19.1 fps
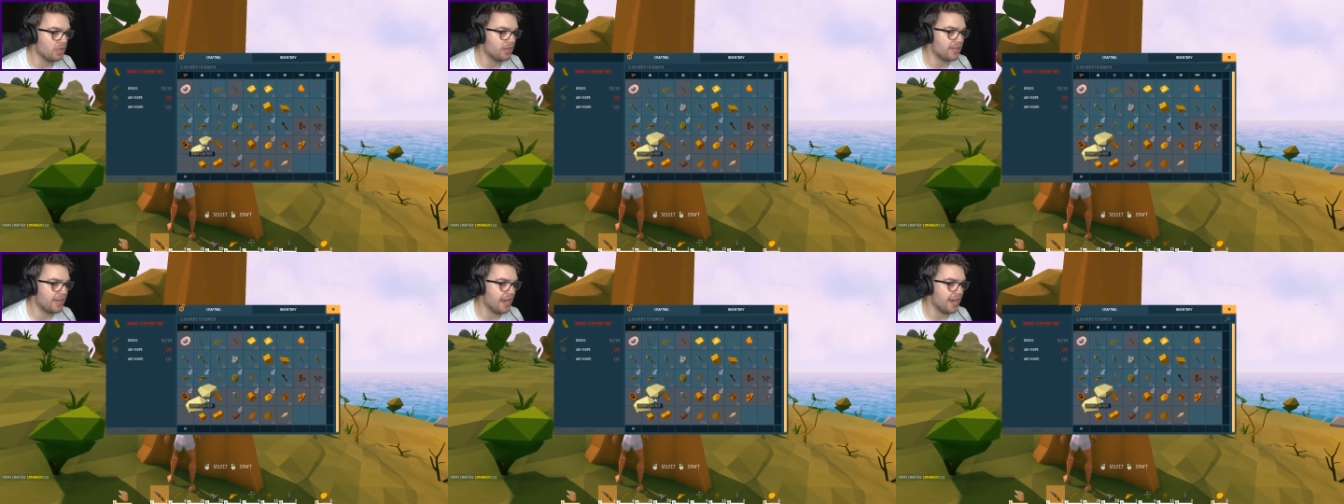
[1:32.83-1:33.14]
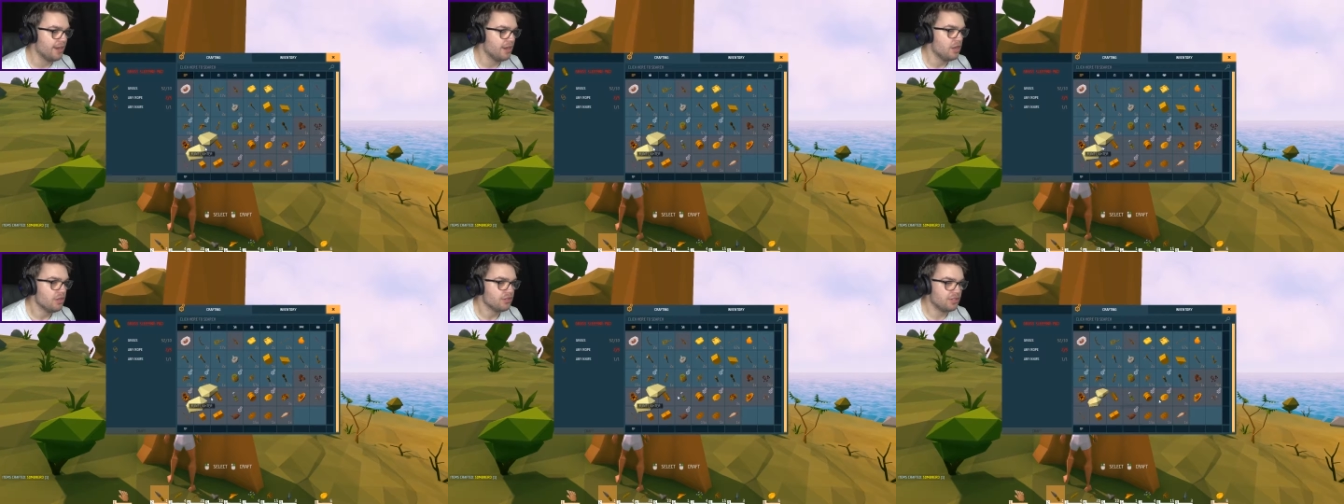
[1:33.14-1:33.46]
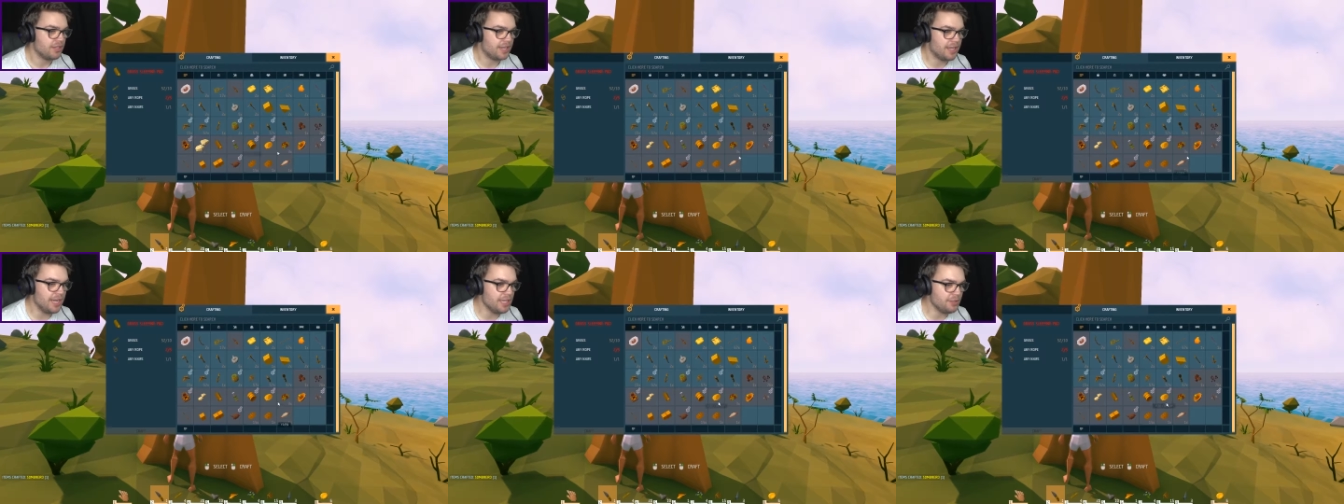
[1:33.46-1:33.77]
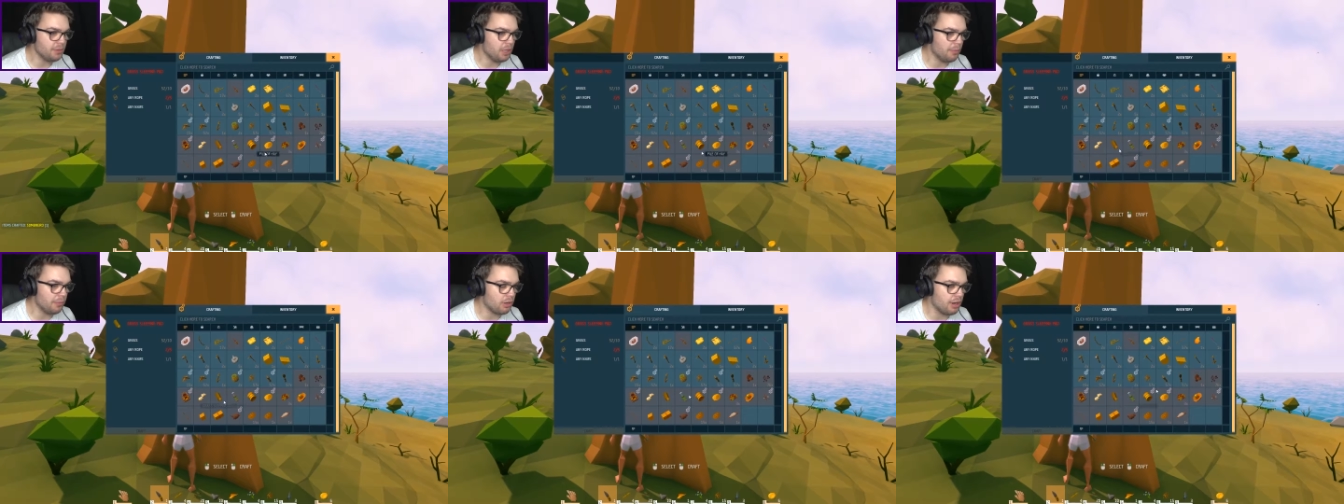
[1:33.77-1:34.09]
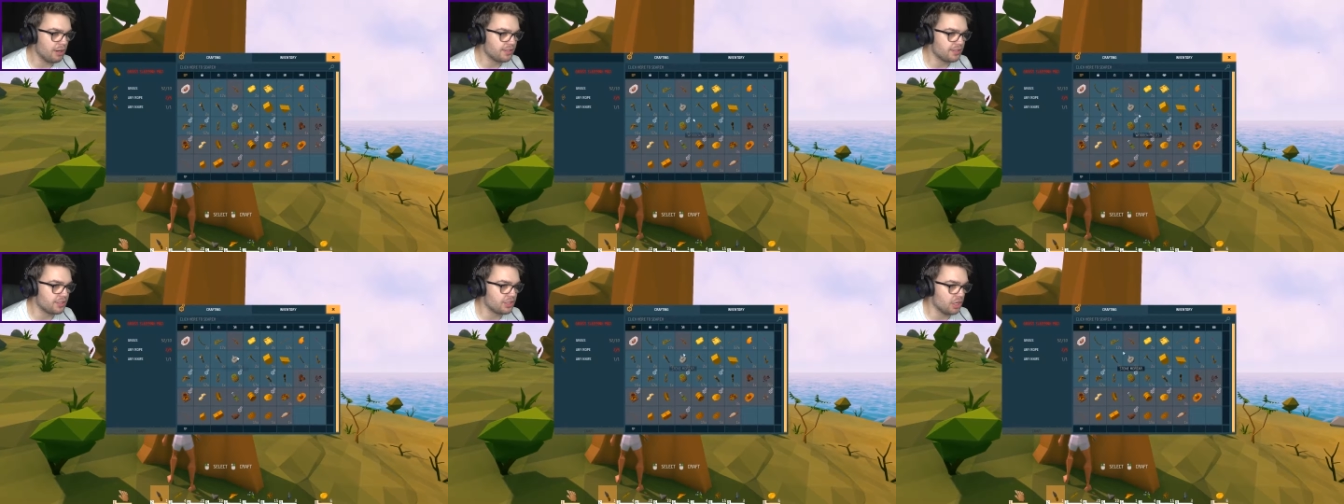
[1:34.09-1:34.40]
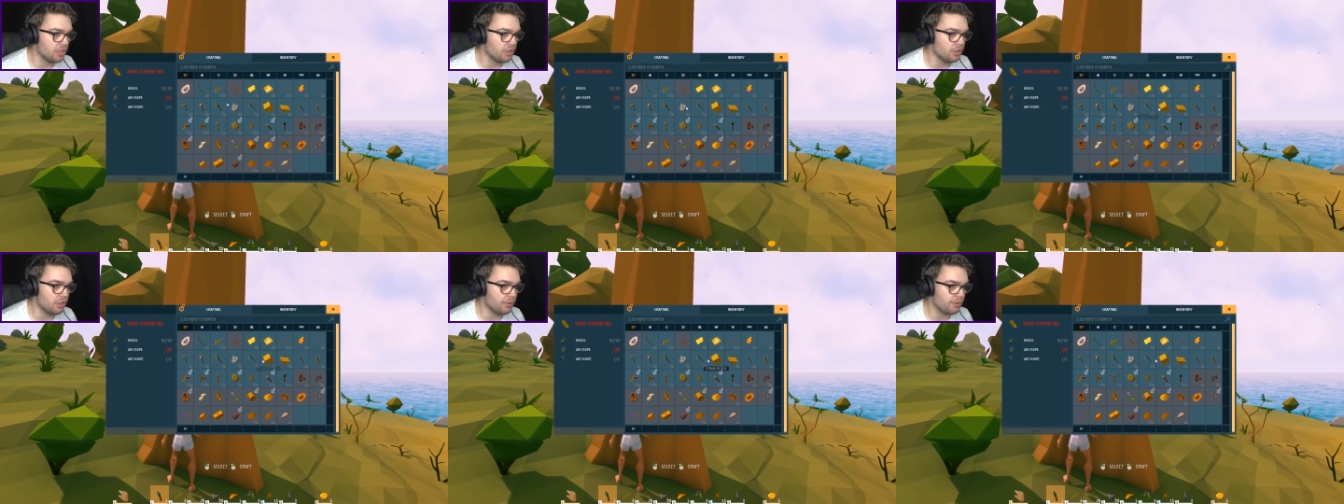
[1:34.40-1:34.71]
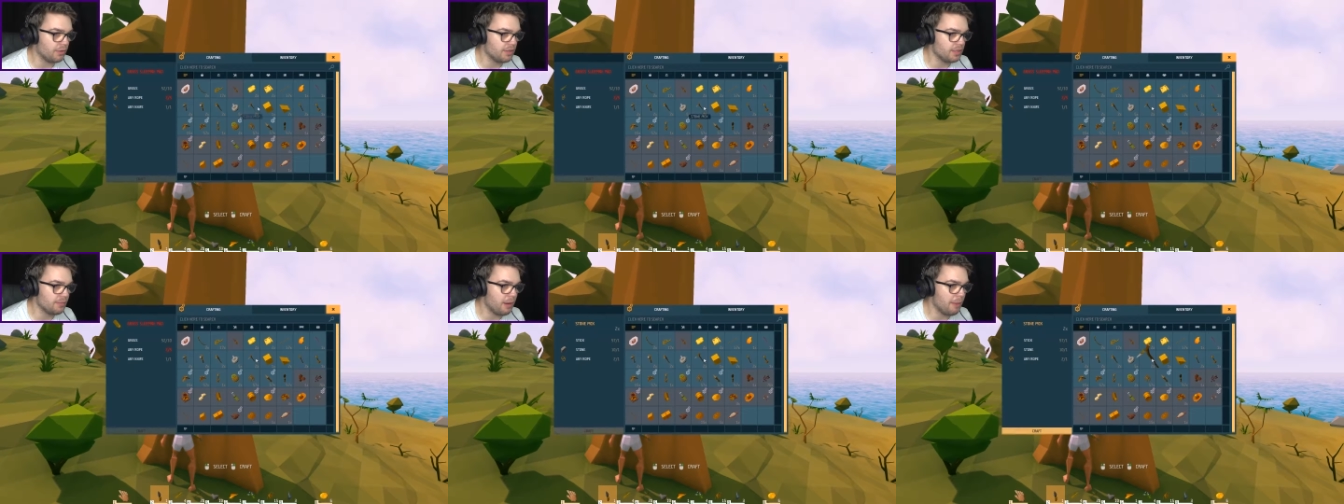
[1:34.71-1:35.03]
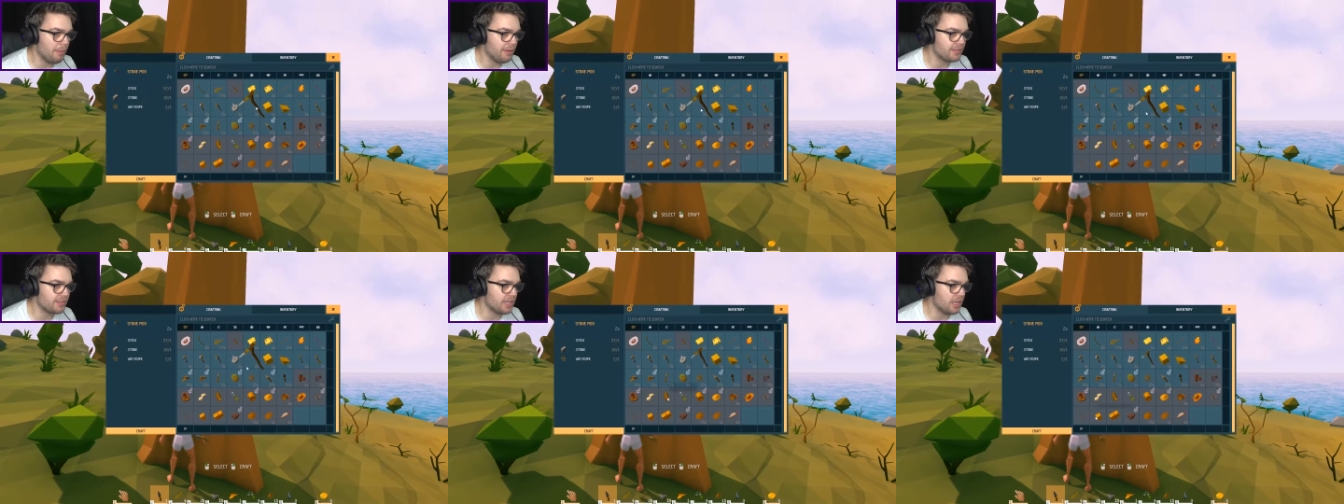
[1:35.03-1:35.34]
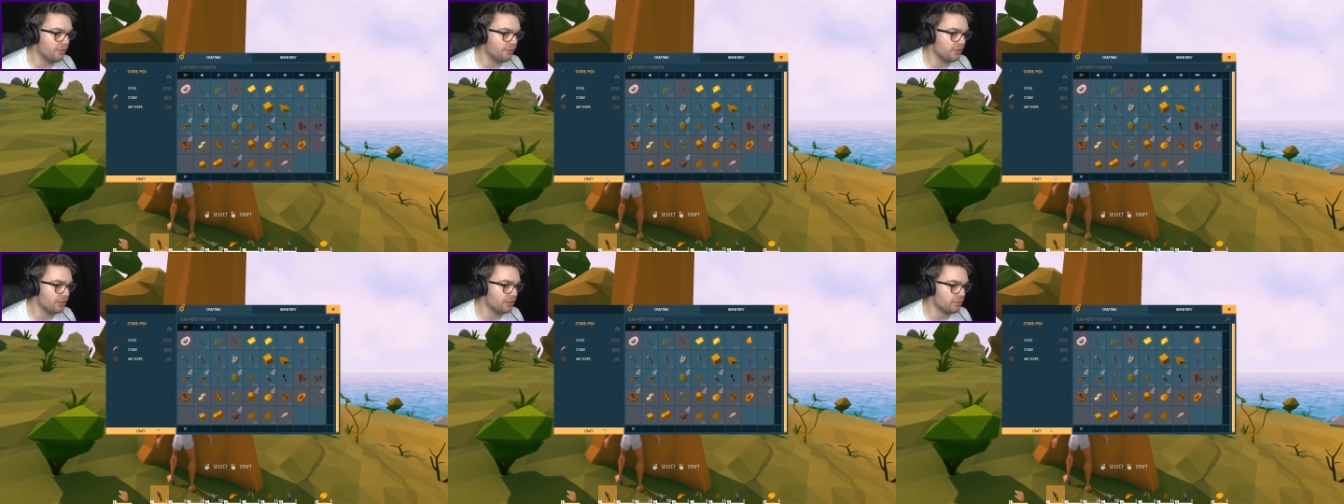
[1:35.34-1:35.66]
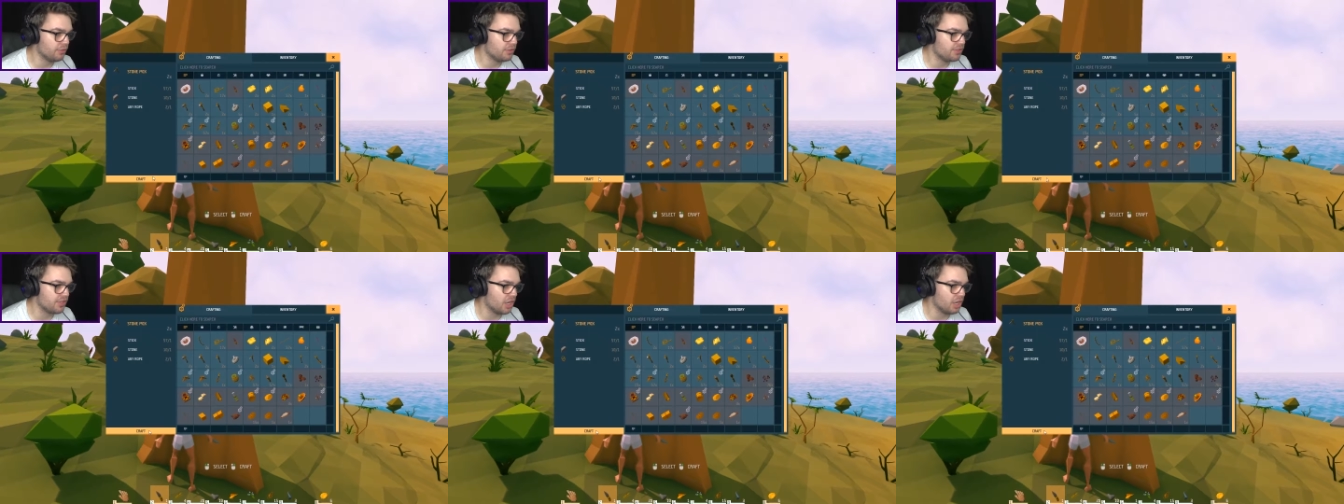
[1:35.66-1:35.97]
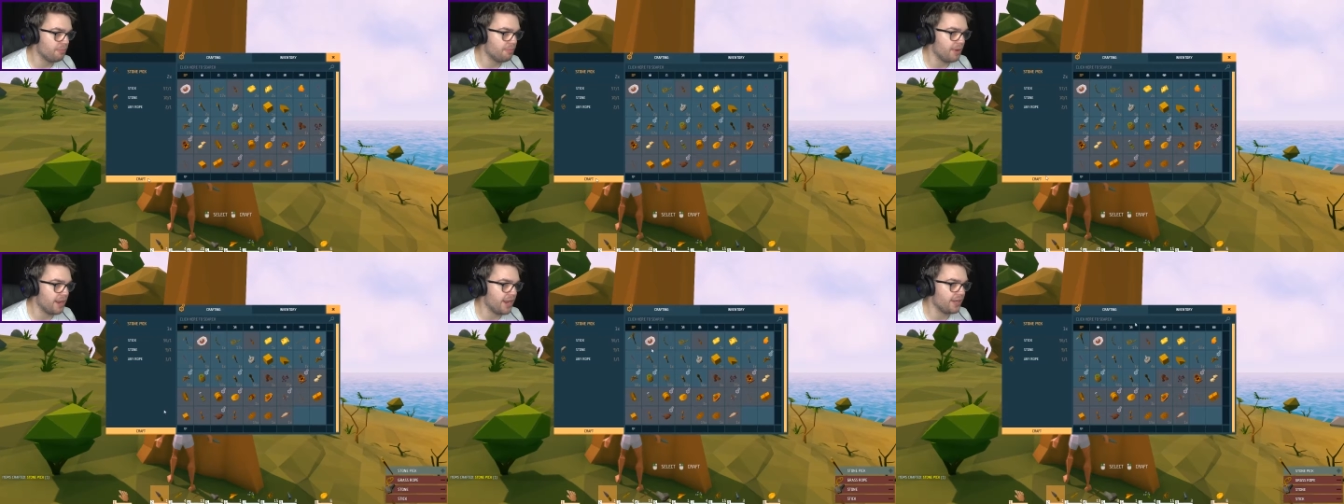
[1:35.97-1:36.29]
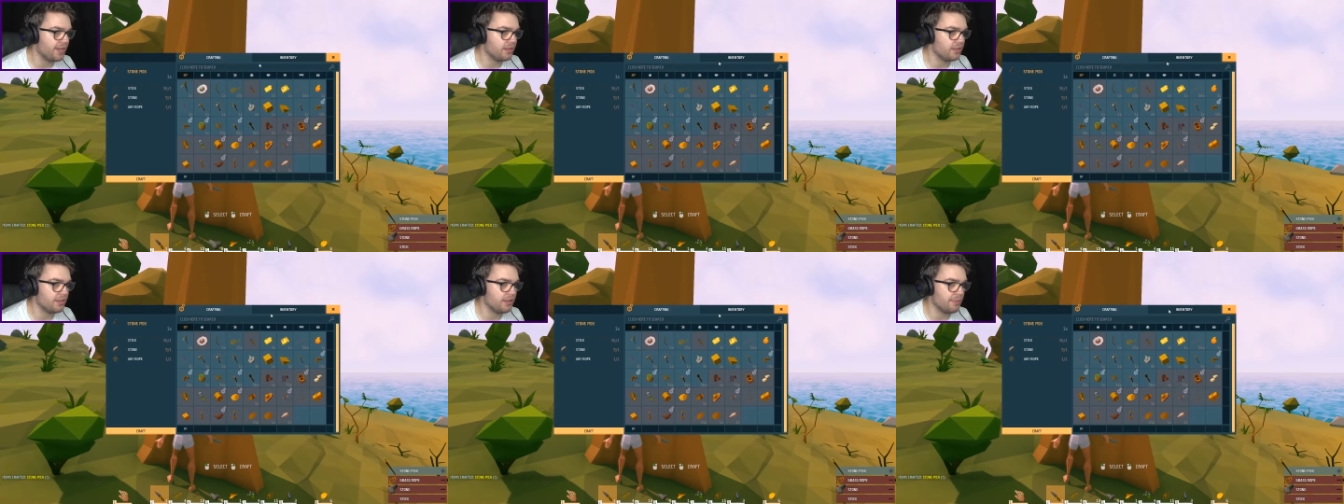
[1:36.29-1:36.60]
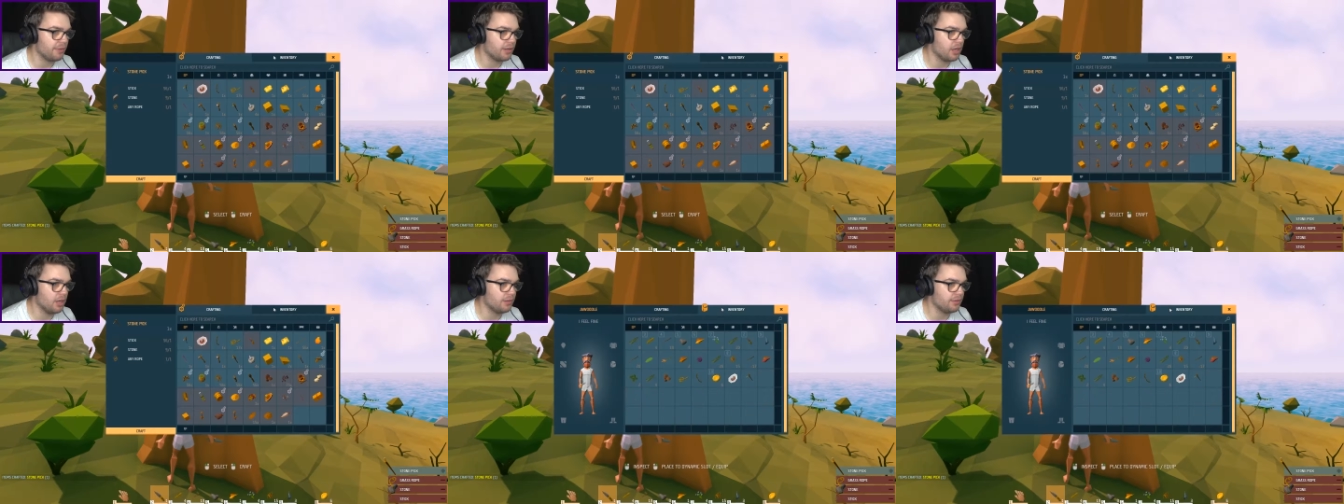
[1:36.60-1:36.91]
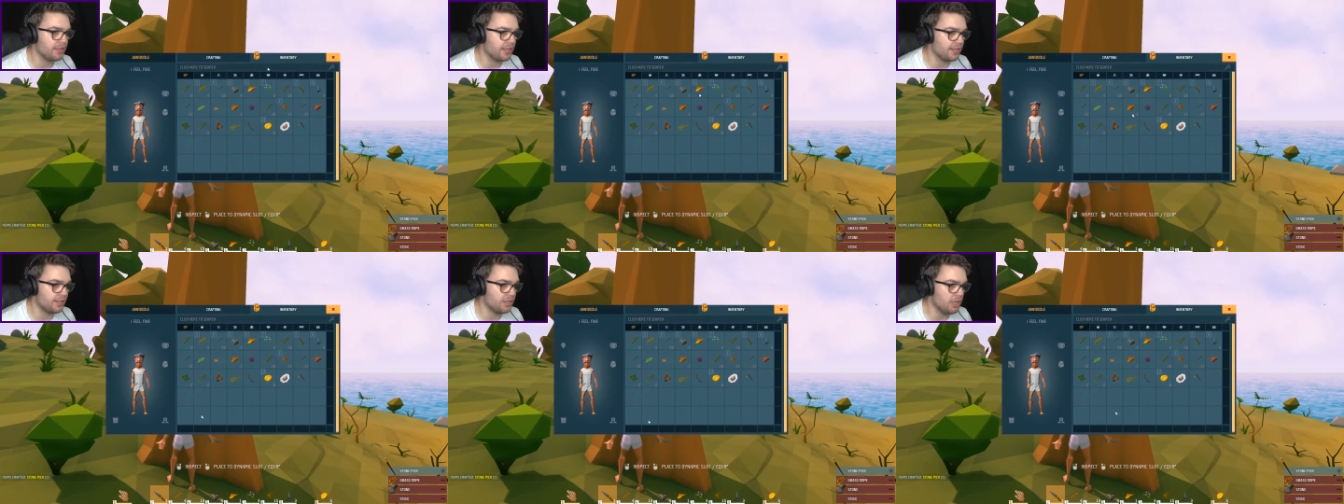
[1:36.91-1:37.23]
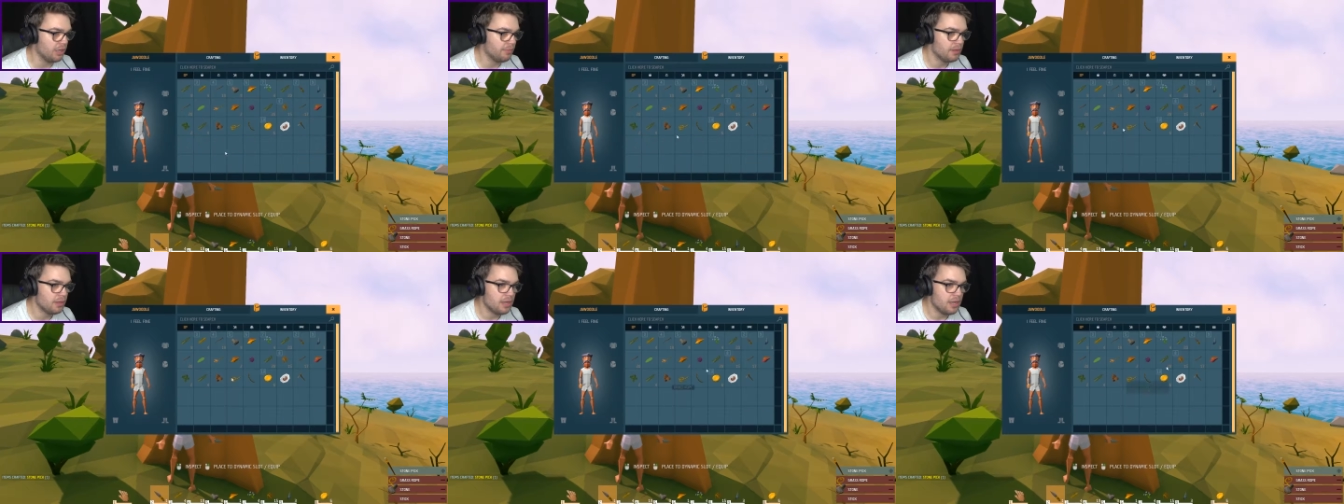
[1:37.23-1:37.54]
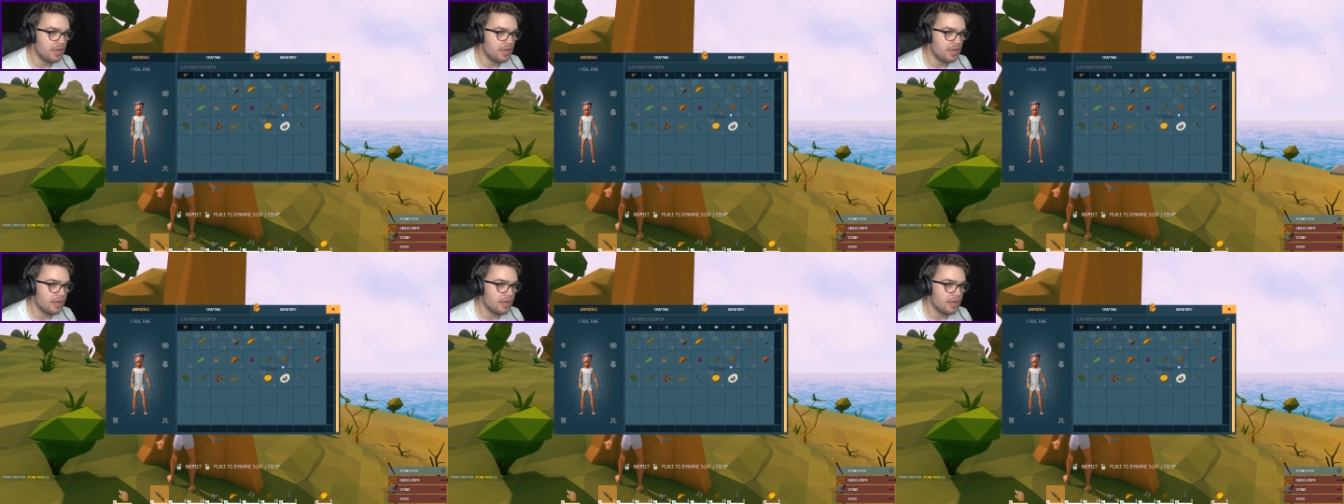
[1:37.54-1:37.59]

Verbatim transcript: Okay, so here's what I'm going to do. I'm going to make myself a little stone pick. There we go, thank you.